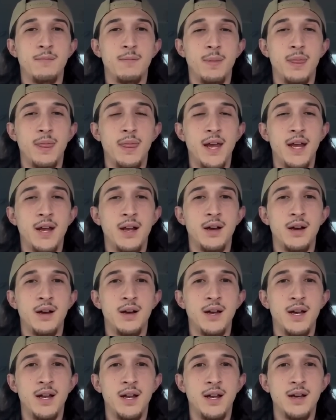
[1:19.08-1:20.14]
in
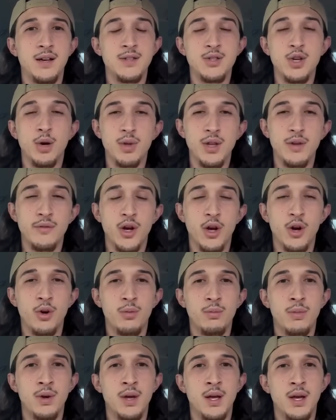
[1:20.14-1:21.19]
a sober living
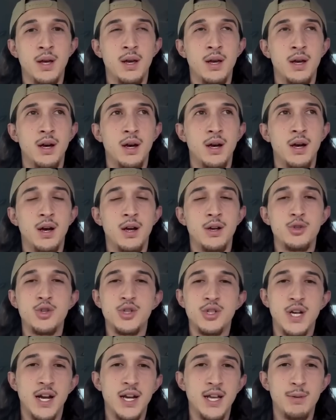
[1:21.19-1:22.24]
home to just
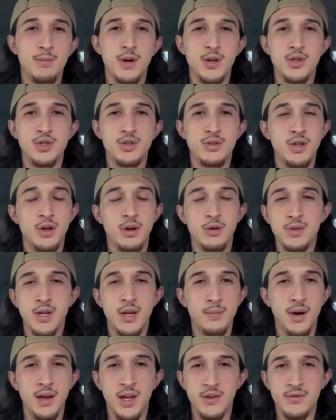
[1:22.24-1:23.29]
kind of get
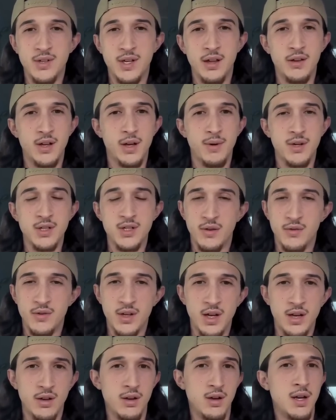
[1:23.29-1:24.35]
my life together, get my stuff
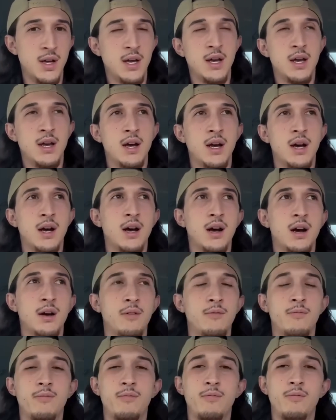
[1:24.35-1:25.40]
together.
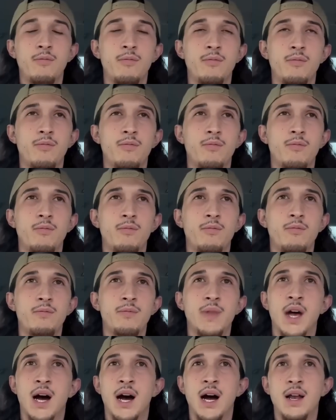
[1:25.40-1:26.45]

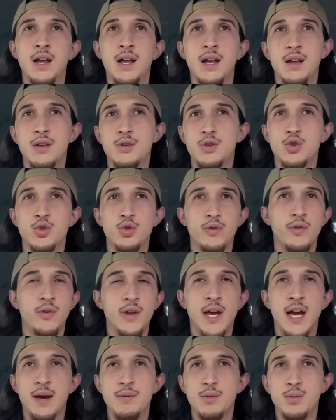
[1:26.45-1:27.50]
Not truthfully
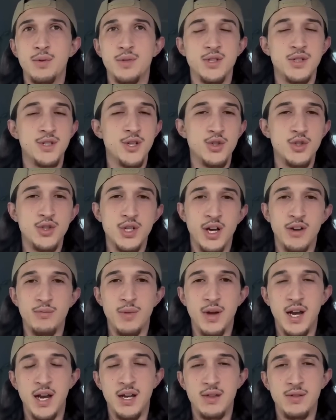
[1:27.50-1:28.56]
happy with decisions I've
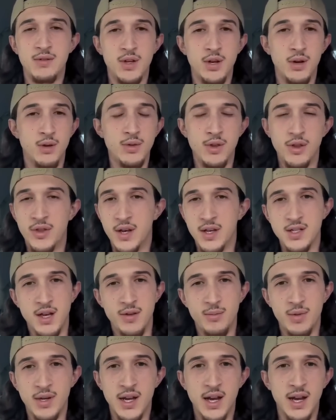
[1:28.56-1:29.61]
made, the things I've
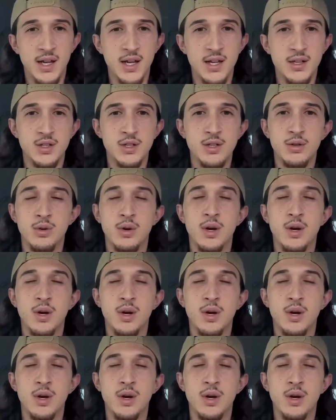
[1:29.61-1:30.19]
been getting into.